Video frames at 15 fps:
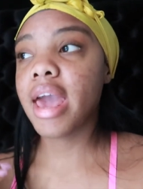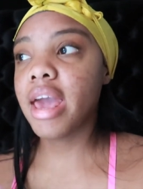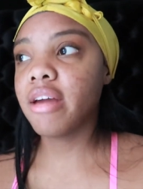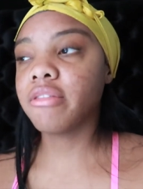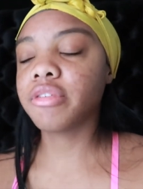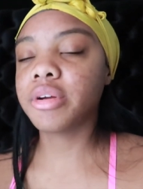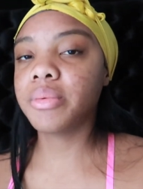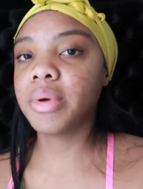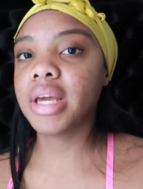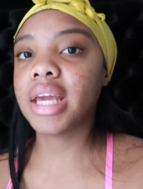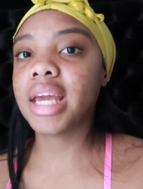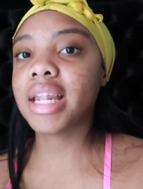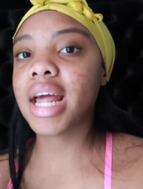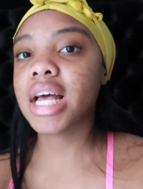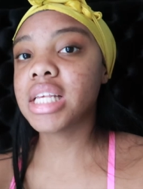every week
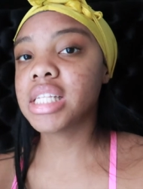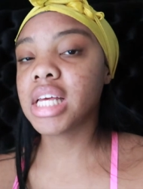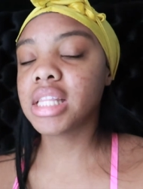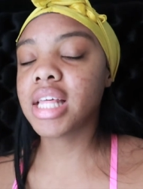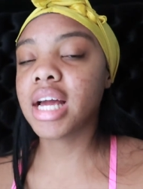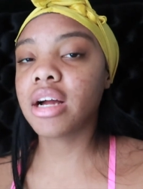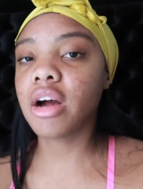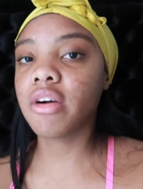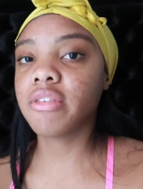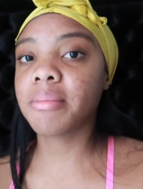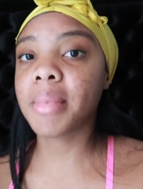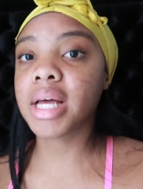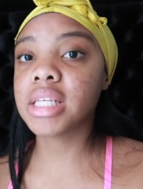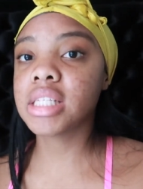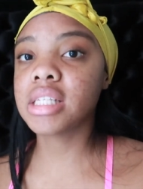and I set that goal for
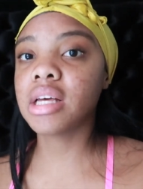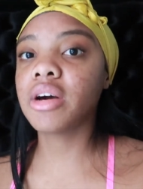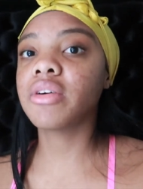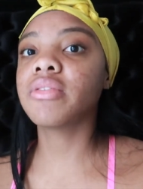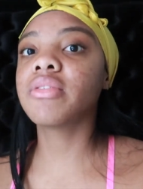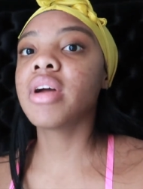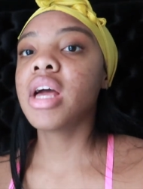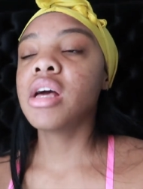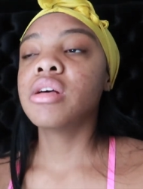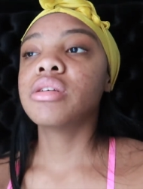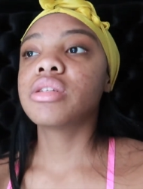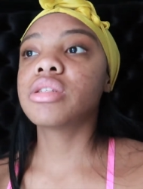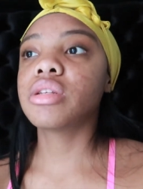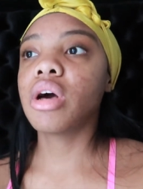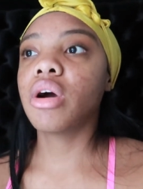myself.
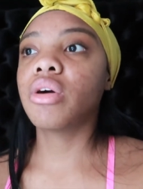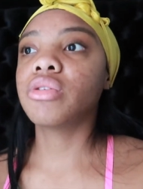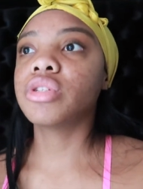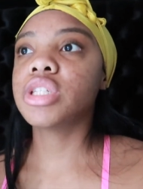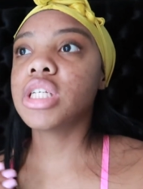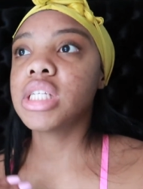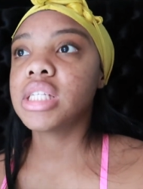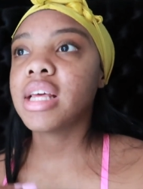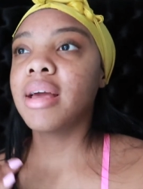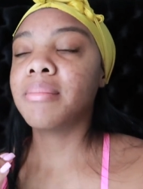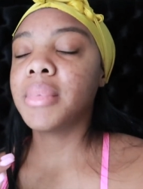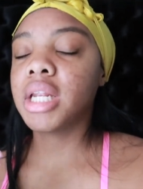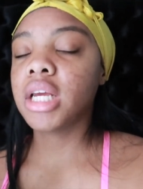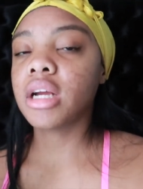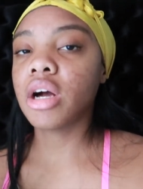So just set
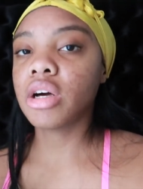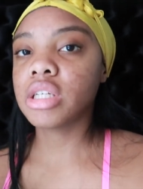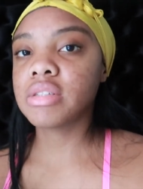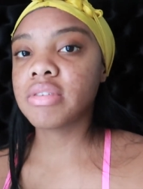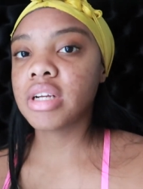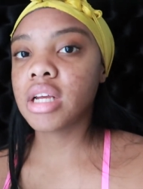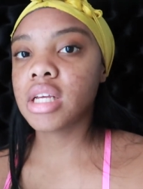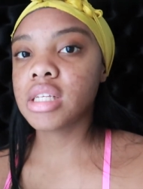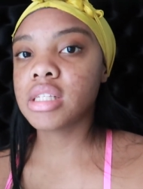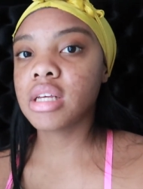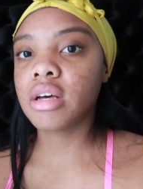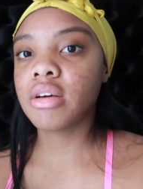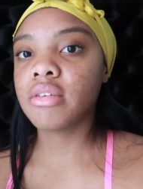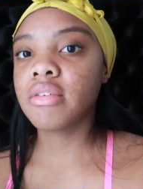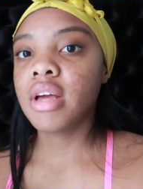mini goals for
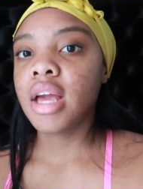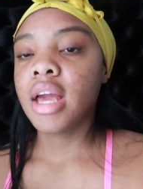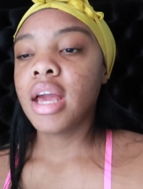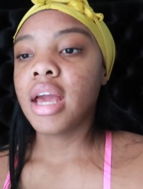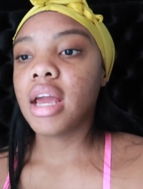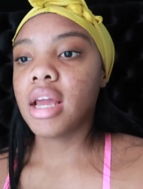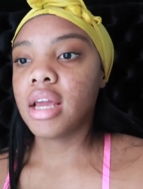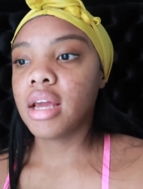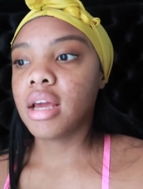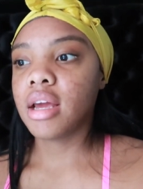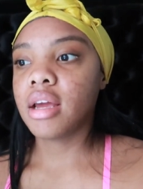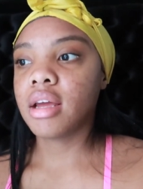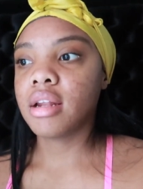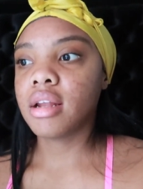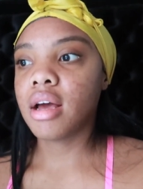yourself
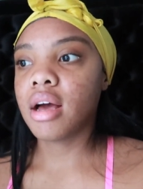and